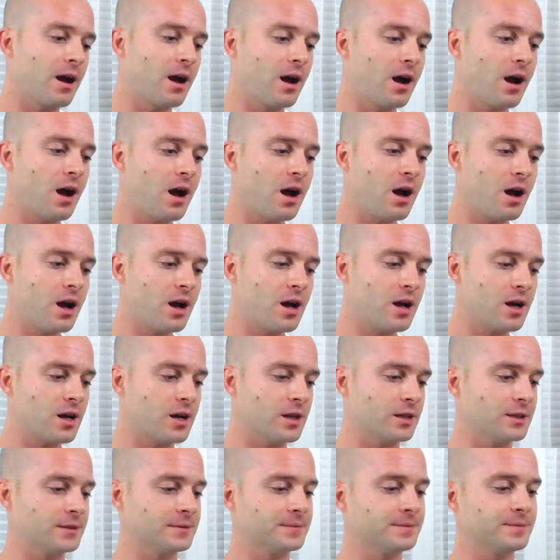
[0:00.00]

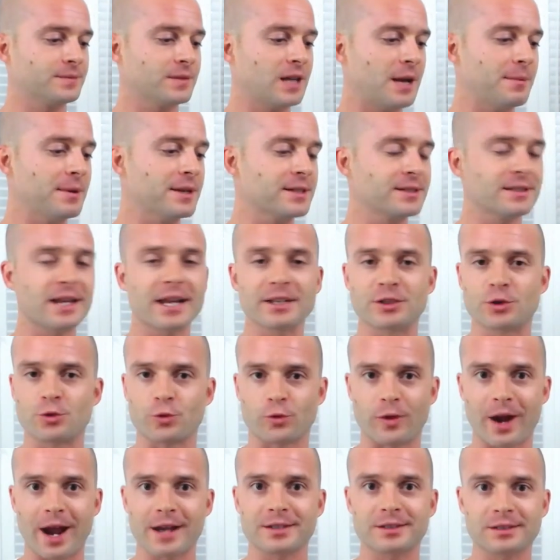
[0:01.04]
I mean, it's not
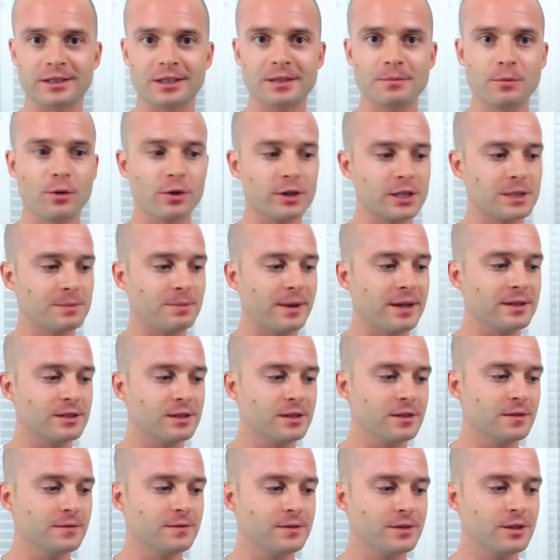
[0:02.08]
drastically more
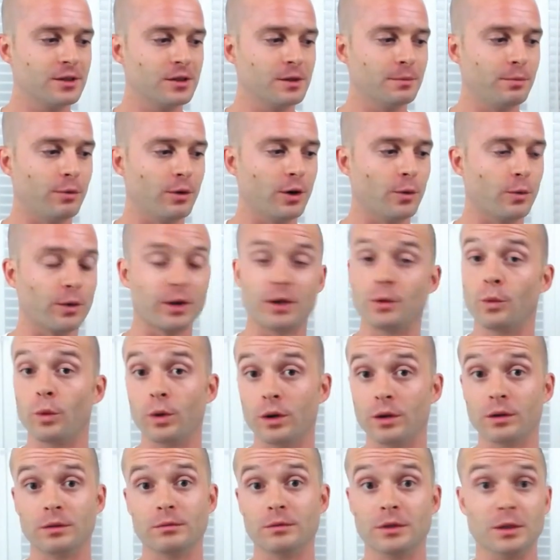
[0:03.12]
expensive to the point where
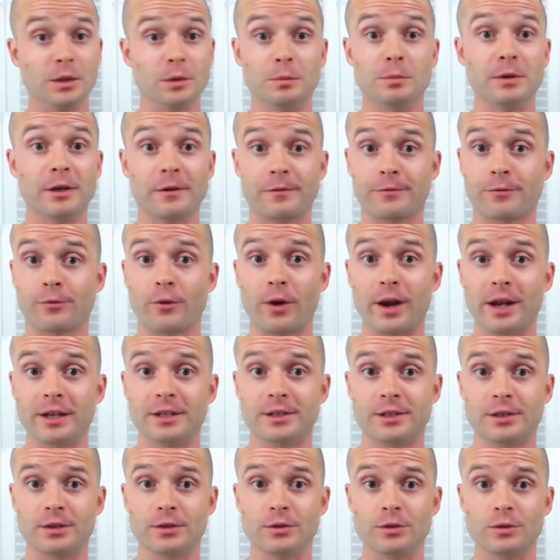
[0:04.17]
you'd be
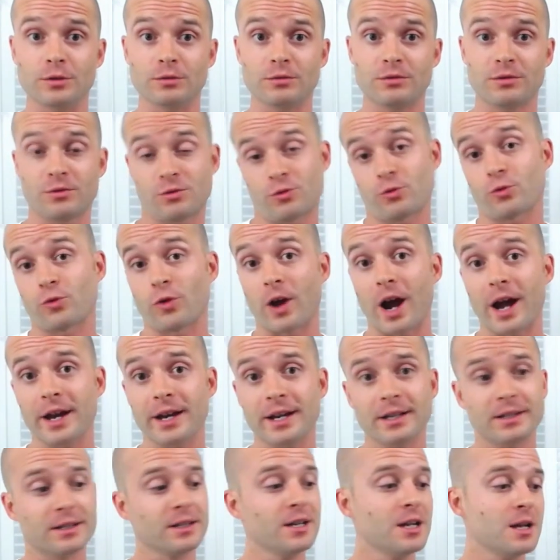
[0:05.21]
afraid to try
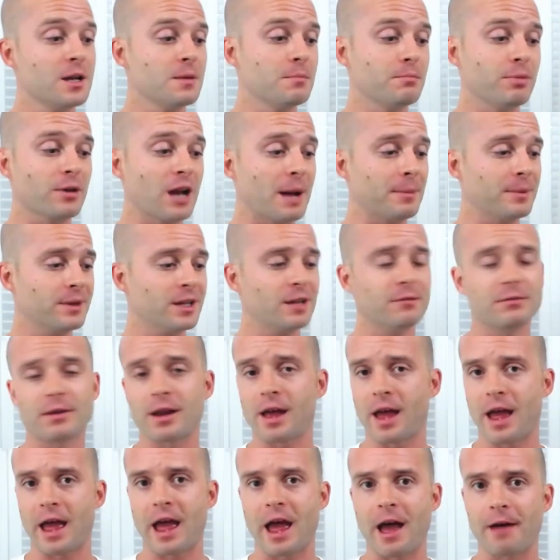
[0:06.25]
it. But I'm going to give it a
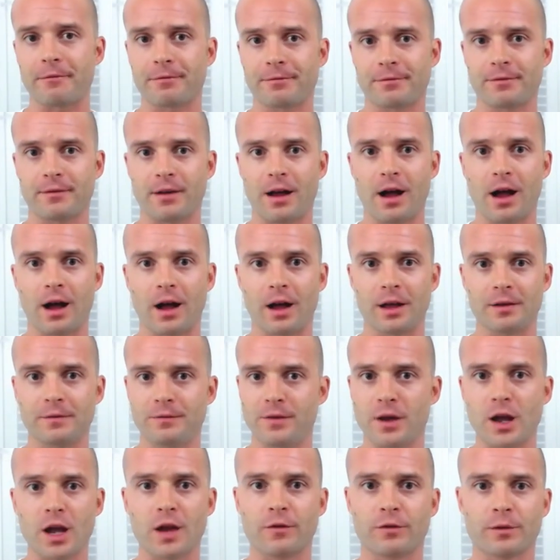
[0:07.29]
half on
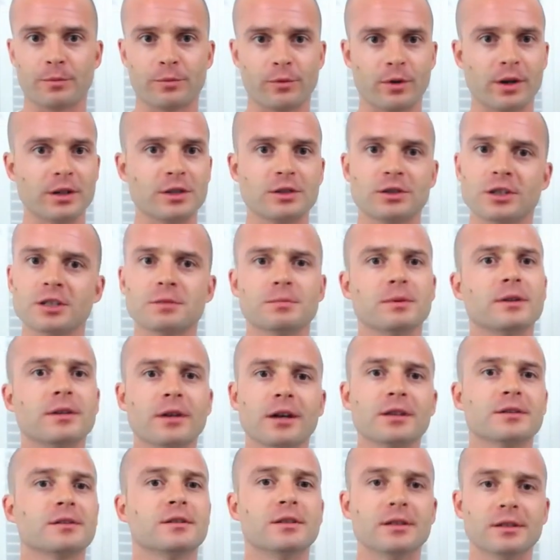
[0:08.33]
value for price, just
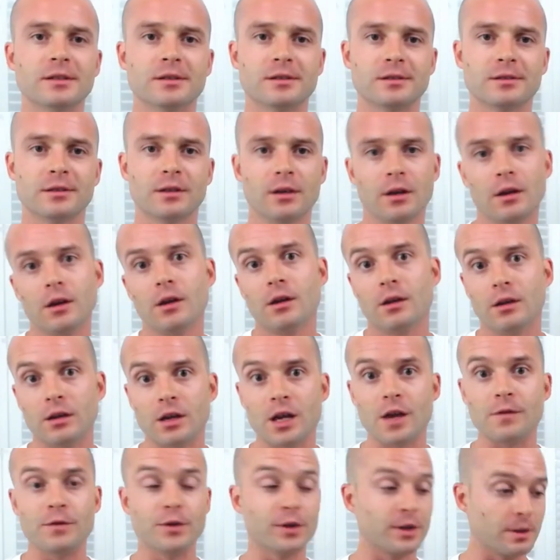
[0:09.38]
because it is,
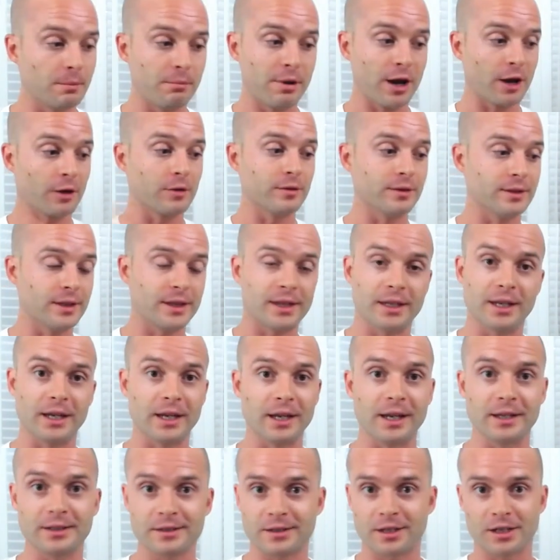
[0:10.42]
if you compare
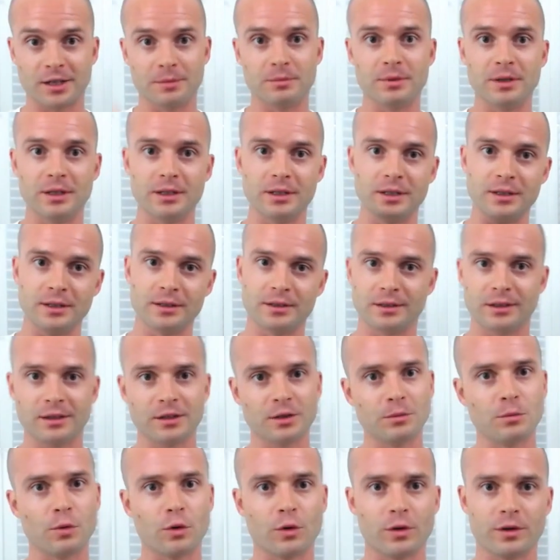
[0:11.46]
everything, it's going to be a
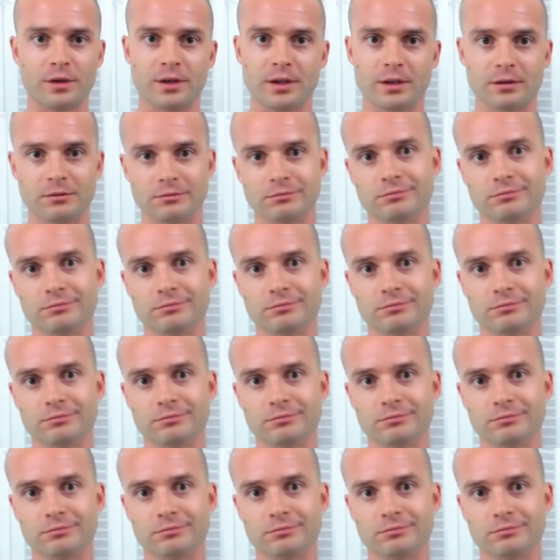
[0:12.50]
little more than